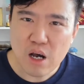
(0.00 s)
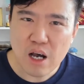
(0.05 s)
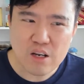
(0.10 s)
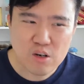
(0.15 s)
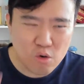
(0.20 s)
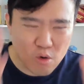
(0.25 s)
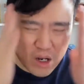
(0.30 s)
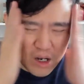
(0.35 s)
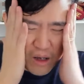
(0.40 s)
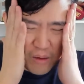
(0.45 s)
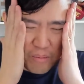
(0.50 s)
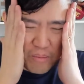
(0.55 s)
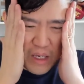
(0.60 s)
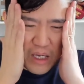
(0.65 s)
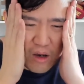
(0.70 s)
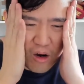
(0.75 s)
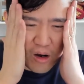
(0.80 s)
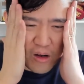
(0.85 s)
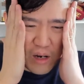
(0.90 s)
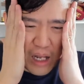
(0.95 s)
I don't want to
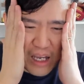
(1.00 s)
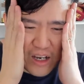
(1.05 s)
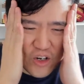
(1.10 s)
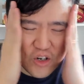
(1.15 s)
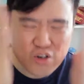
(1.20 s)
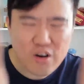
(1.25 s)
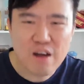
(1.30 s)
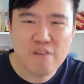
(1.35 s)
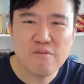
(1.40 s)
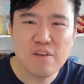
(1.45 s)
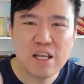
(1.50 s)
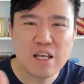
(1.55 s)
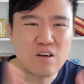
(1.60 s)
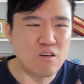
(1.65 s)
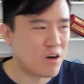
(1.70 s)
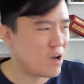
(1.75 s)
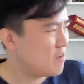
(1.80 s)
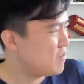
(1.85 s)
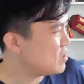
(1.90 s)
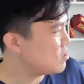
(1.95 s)
be like traveling
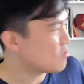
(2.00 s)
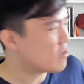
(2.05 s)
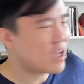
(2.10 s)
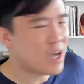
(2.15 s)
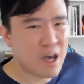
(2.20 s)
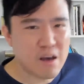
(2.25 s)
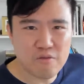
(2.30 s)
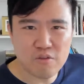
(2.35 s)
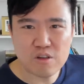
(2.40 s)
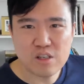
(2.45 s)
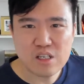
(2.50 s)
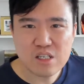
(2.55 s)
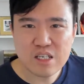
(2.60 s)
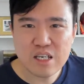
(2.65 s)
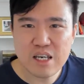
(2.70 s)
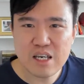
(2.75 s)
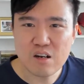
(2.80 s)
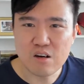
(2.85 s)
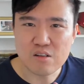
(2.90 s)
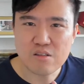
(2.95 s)
or having to care for this
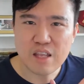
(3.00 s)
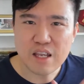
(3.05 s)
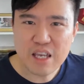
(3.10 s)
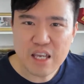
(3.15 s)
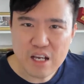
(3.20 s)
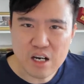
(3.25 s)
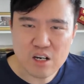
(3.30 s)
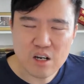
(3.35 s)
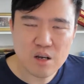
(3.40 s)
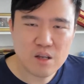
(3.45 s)
kid or taking